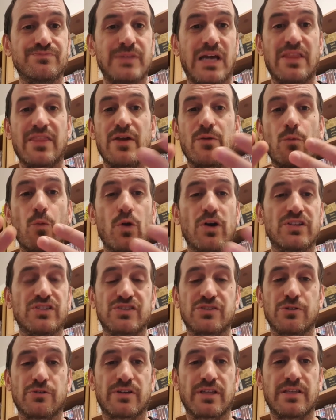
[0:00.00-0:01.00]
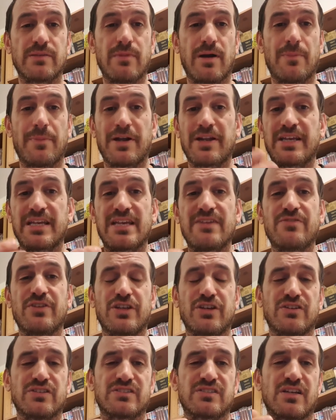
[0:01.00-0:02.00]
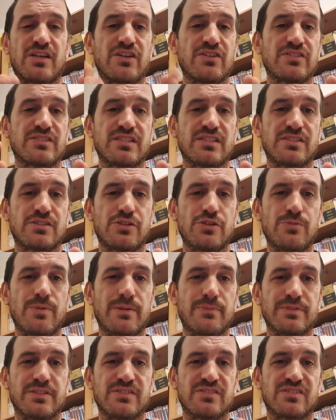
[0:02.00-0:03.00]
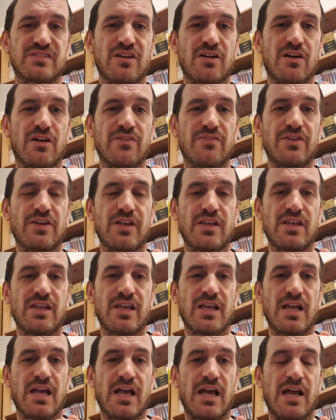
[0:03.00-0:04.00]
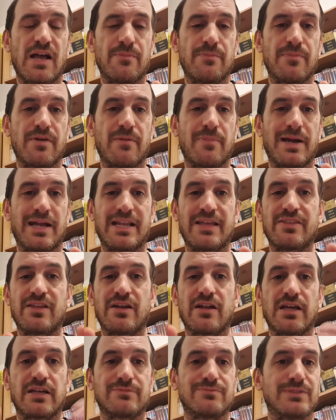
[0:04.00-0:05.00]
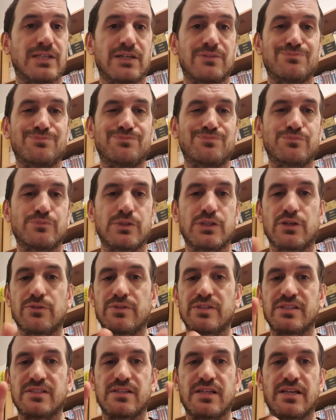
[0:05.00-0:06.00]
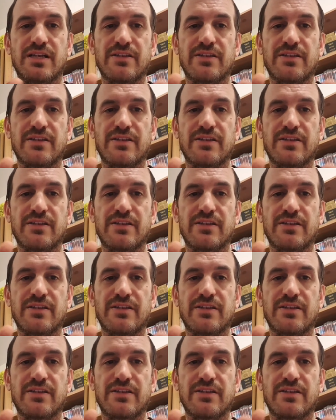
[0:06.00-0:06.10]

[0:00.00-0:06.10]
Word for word: and they weren't stocking them up. And I even asked, I asked two members of staff um, about it, and they're like, no, we're not really.